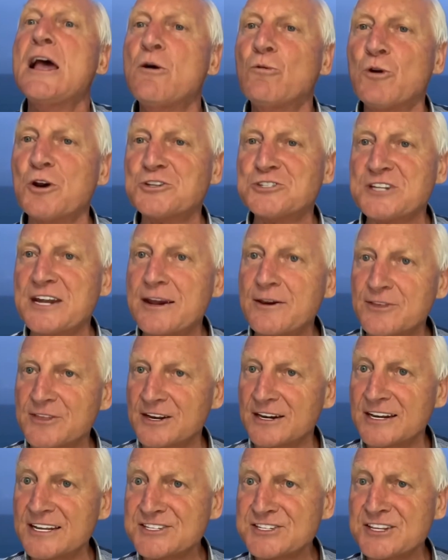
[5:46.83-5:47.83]
works together
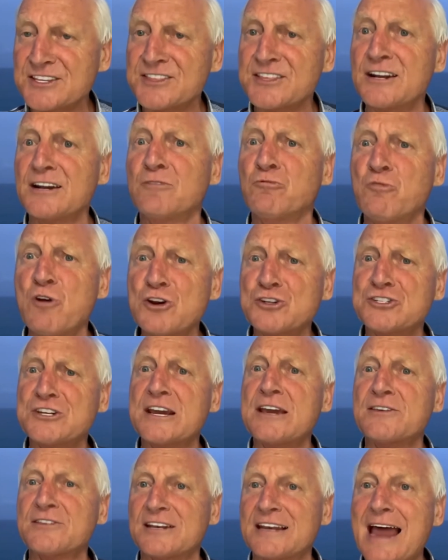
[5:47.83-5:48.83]
with lecithin, works
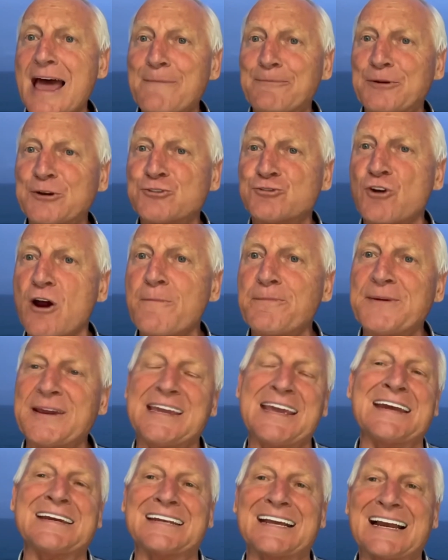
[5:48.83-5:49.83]
together with
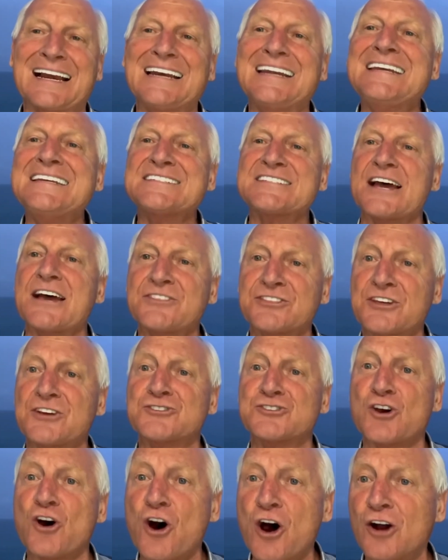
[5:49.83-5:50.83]
lipotropic, and cleans out
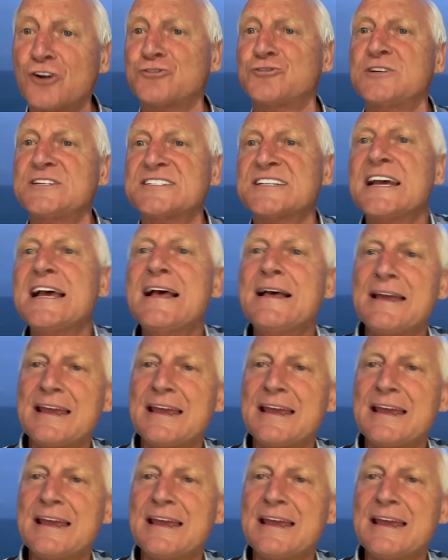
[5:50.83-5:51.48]
those arteries,